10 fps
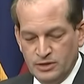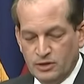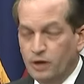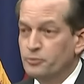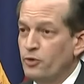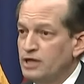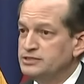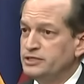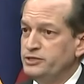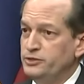Our
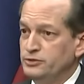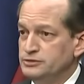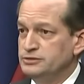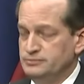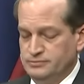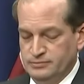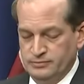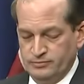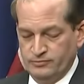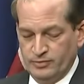prosecutors,
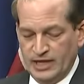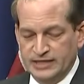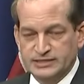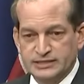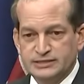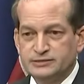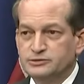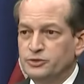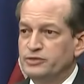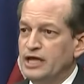as this
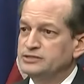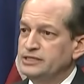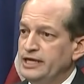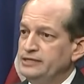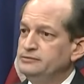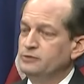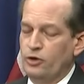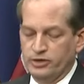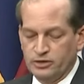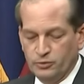2008
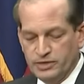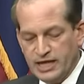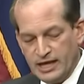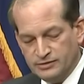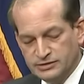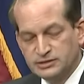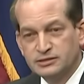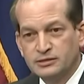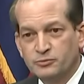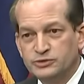article recounts,
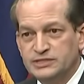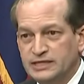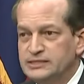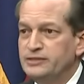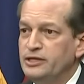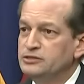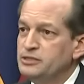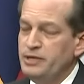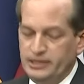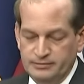presented the
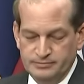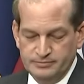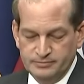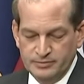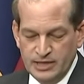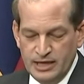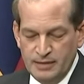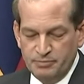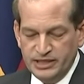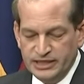ultimatum:
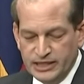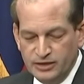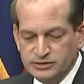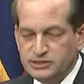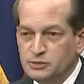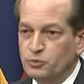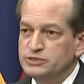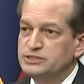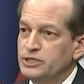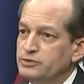plead guilty to more
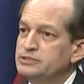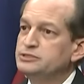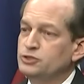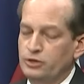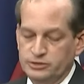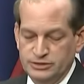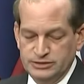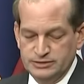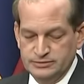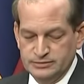serious charges,